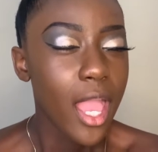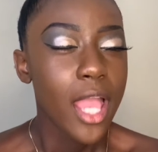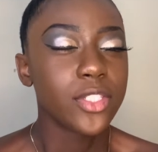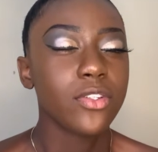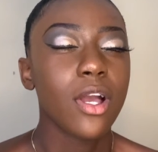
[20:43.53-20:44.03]

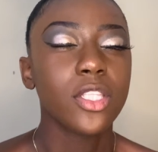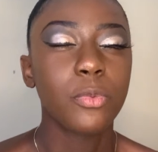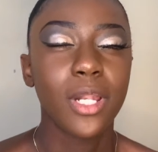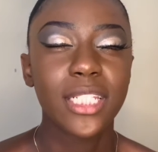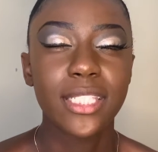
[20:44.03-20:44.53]
Do you know how to
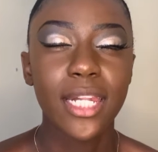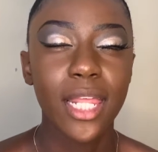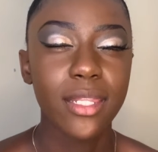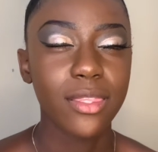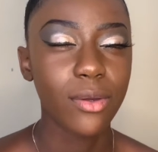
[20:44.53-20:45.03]
put lashes
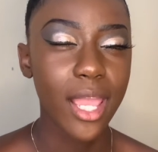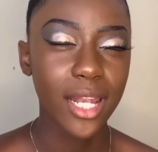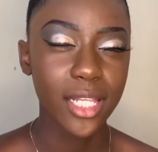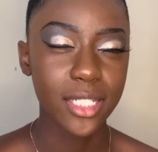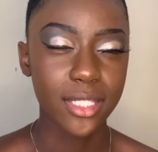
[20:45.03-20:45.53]
underneath your
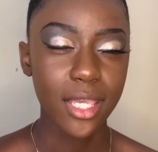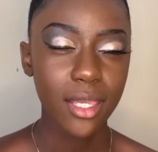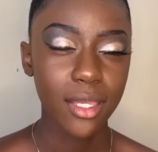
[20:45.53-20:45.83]
eyelashes, eh?